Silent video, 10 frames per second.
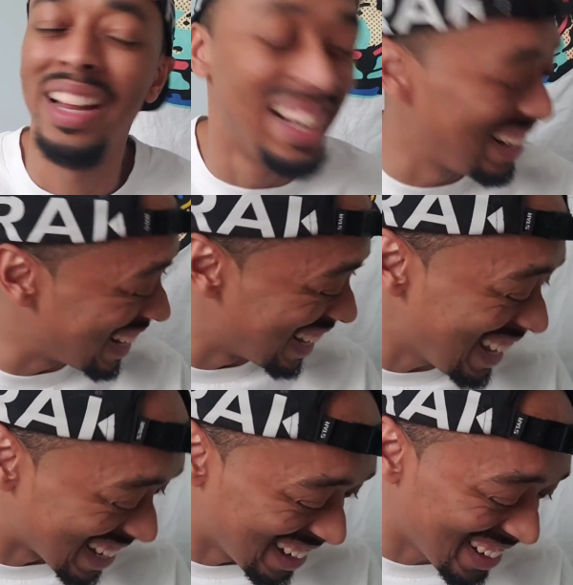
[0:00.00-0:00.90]

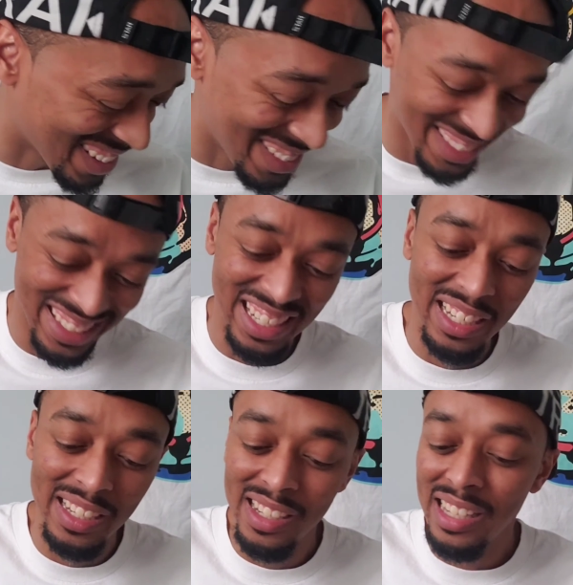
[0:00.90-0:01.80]
video?
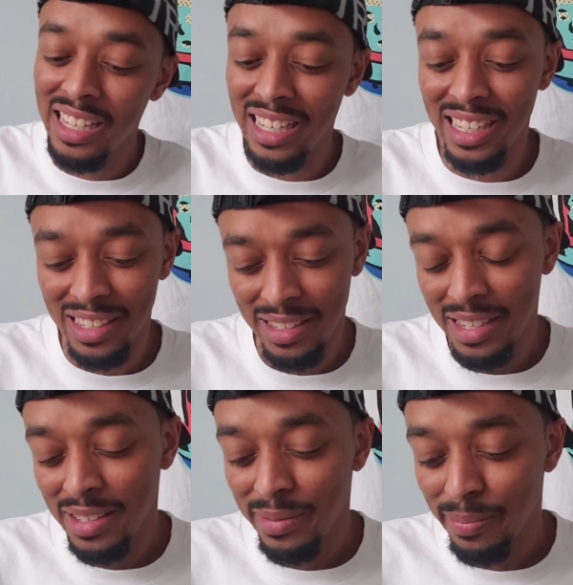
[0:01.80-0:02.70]

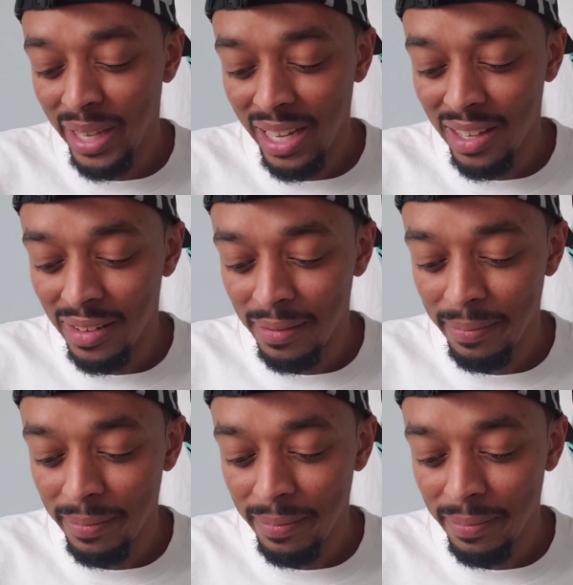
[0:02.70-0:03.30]
Man.